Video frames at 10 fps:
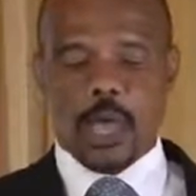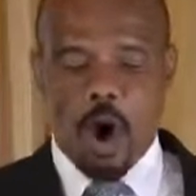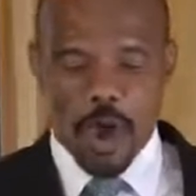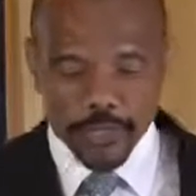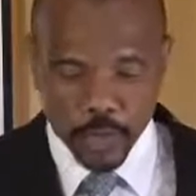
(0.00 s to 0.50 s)

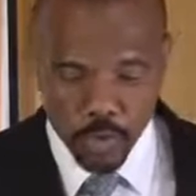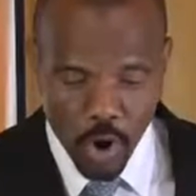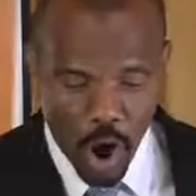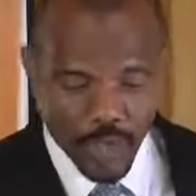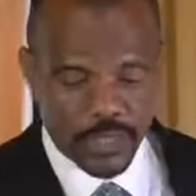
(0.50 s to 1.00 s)
On the
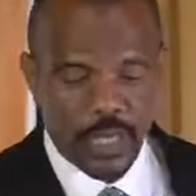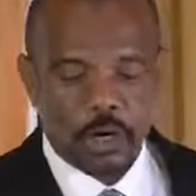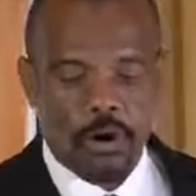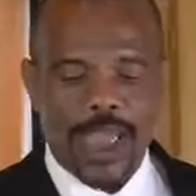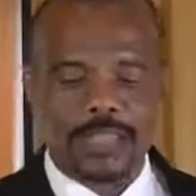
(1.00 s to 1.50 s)
cross,
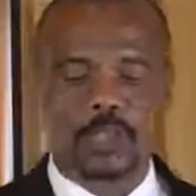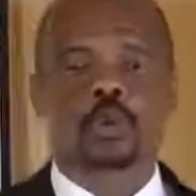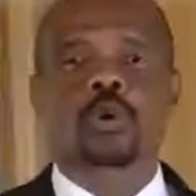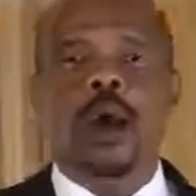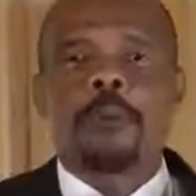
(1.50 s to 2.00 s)
Christ
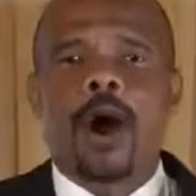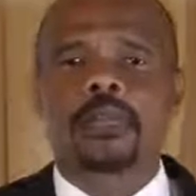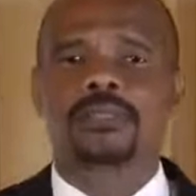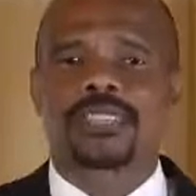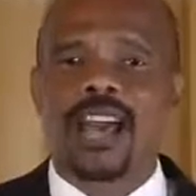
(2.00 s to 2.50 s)
took upon
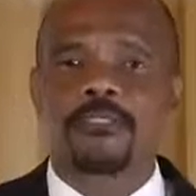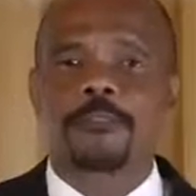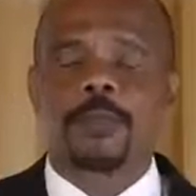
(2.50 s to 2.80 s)
himself